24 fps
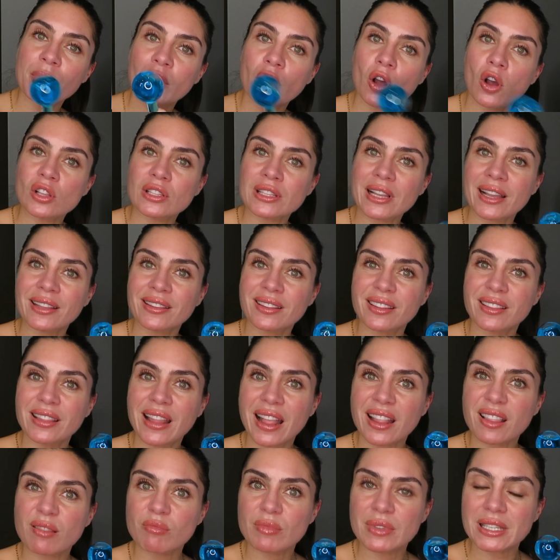because I did
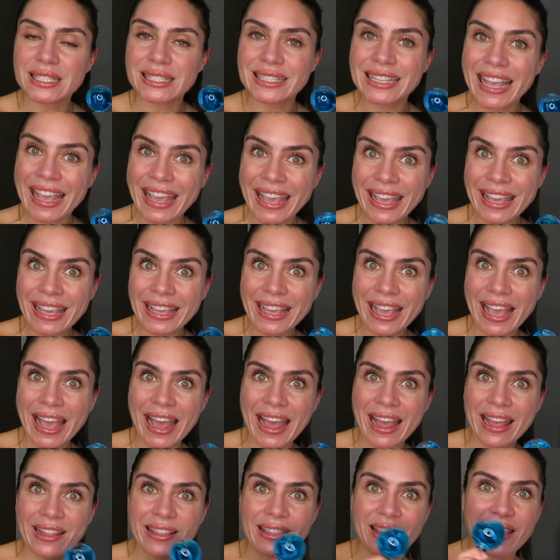that mistake
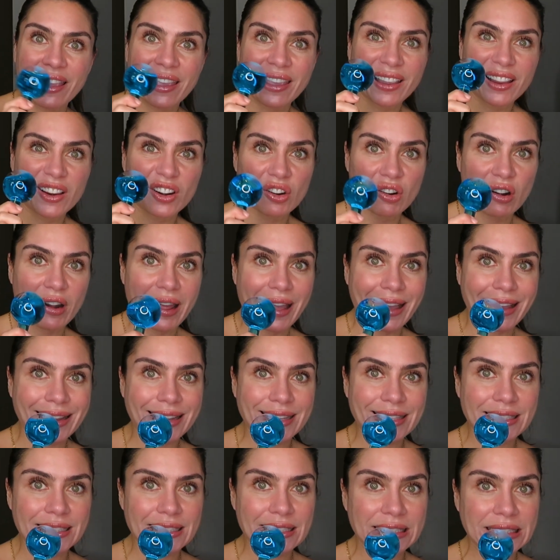and they
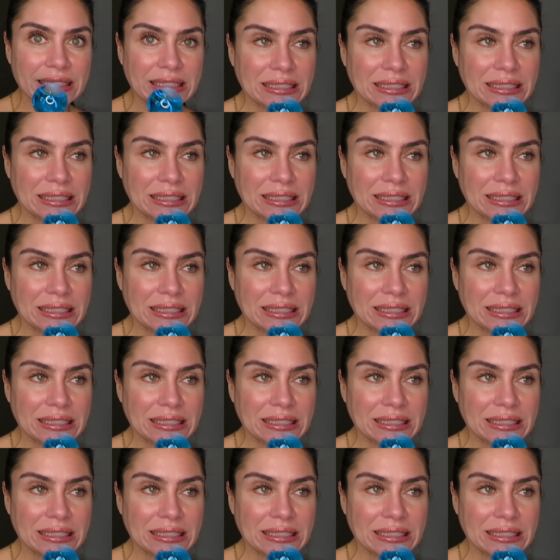cracked.